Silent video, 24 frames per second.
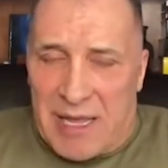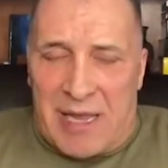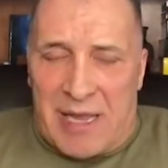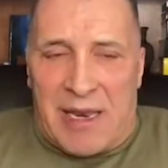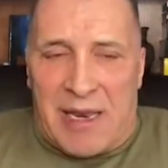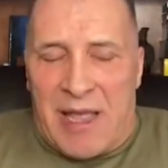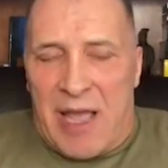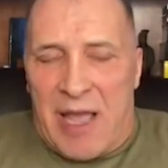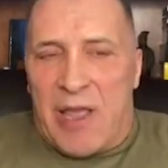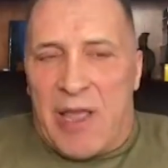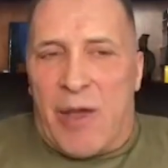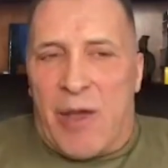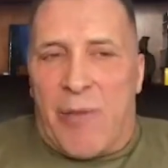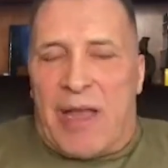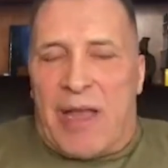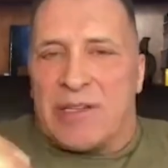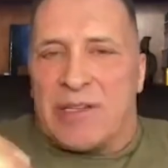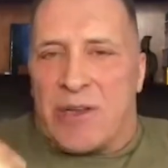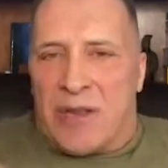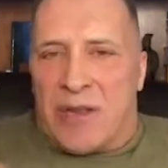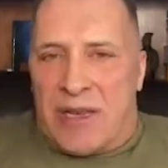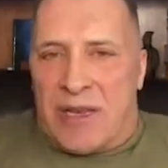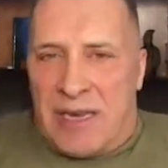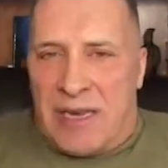Then your
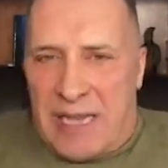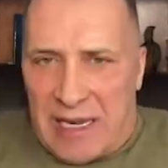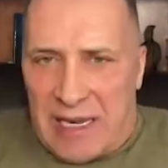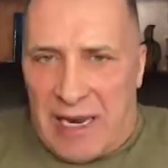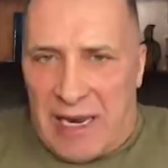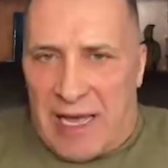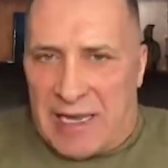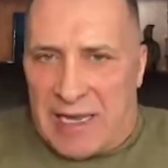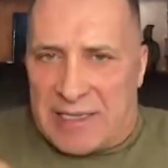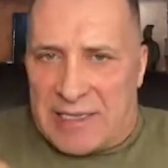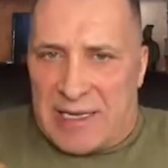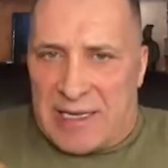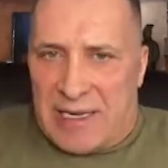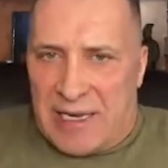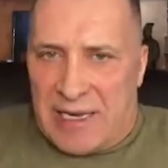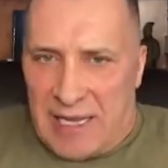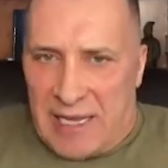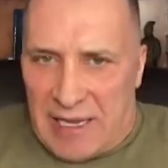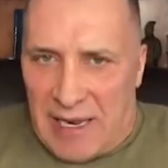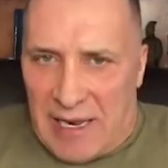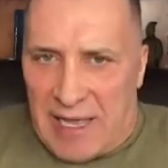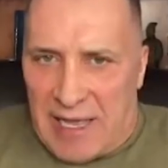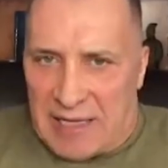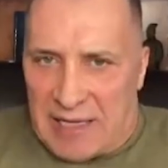body's going to need less and
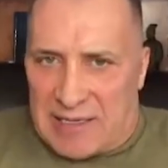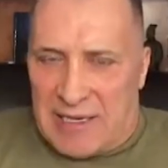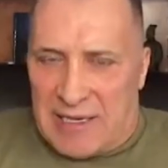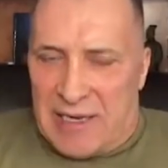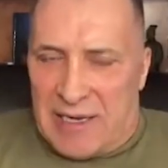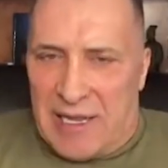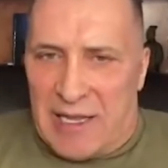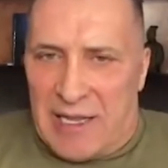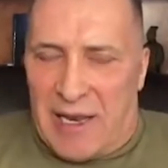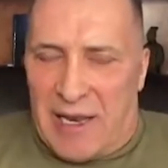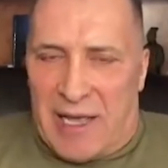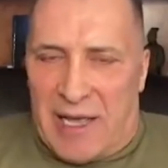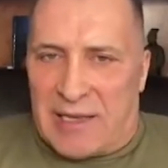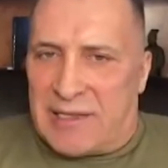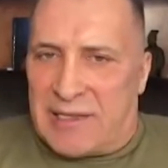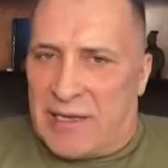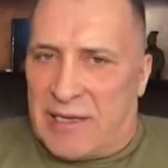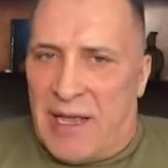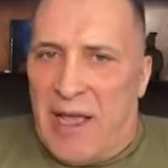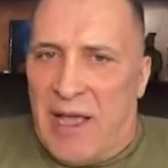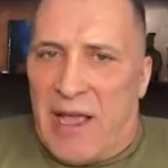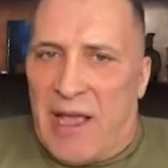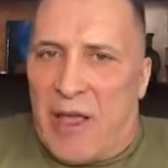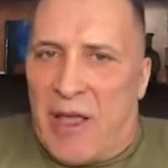need less and need
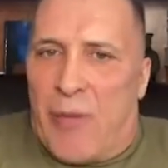less.